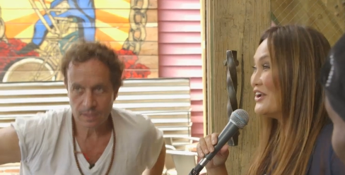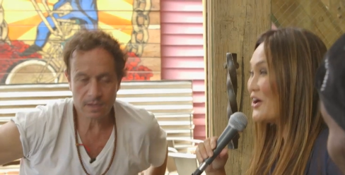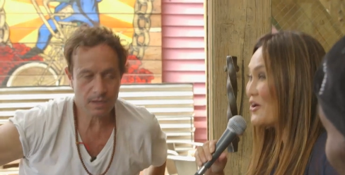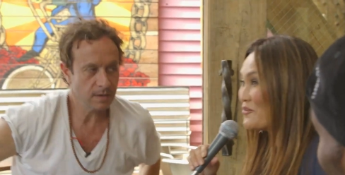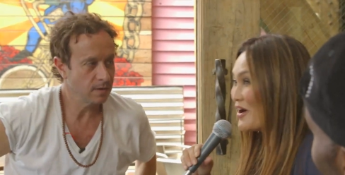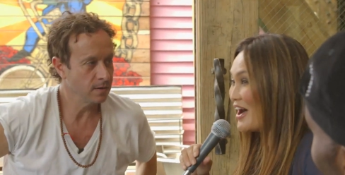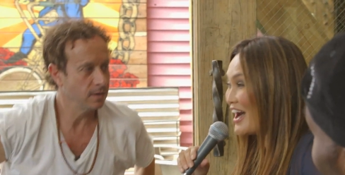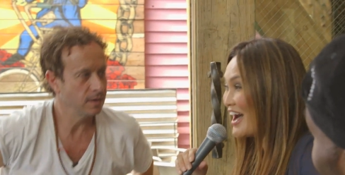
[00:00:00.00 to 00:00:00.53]
Speaker 1: you
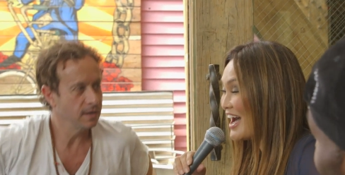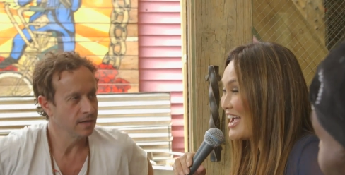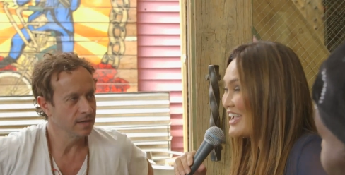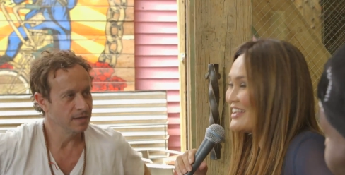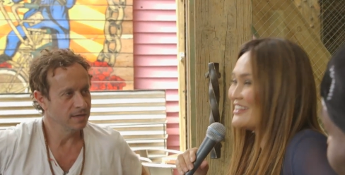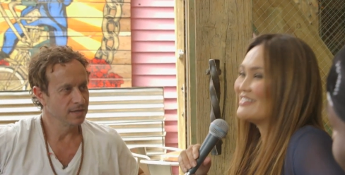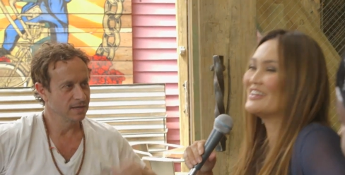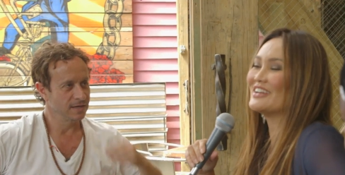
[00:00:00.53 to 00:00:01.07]
know
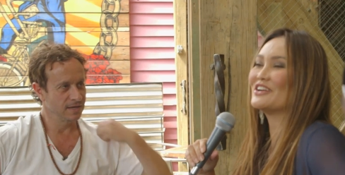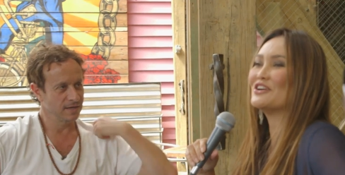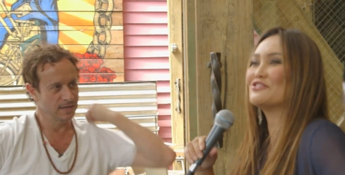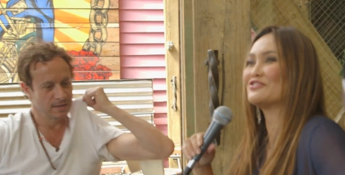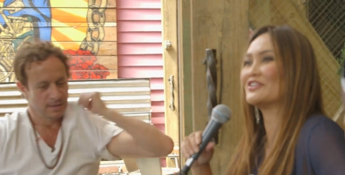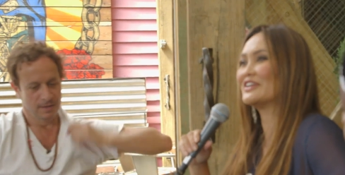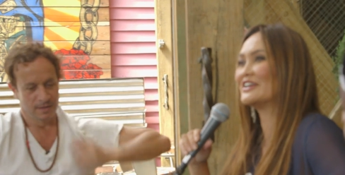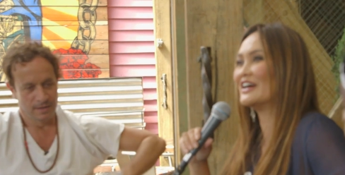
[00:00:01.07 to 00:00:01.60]
why? I'm
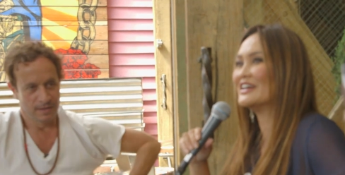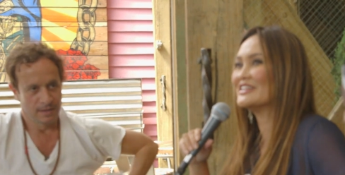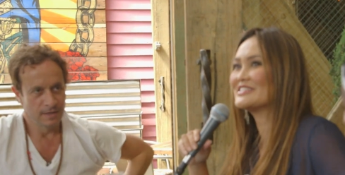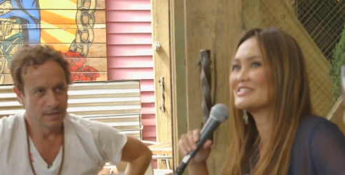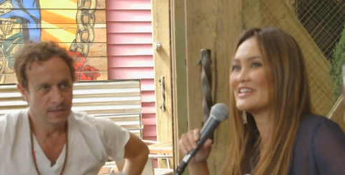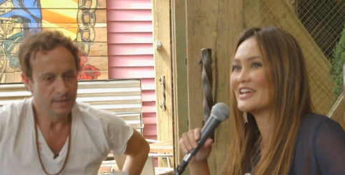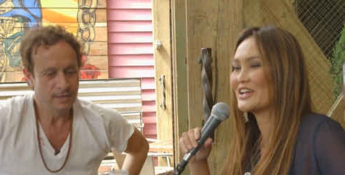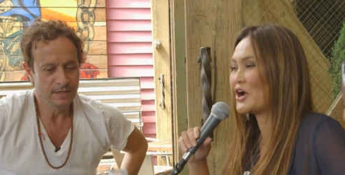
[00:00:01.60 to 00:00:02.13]
like, oh, for
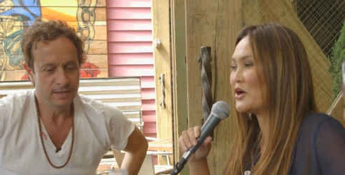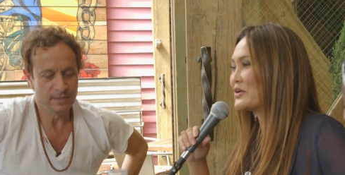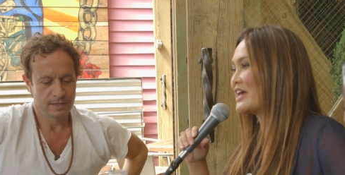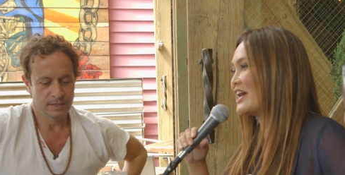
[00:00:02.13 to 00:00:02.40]
God's sake.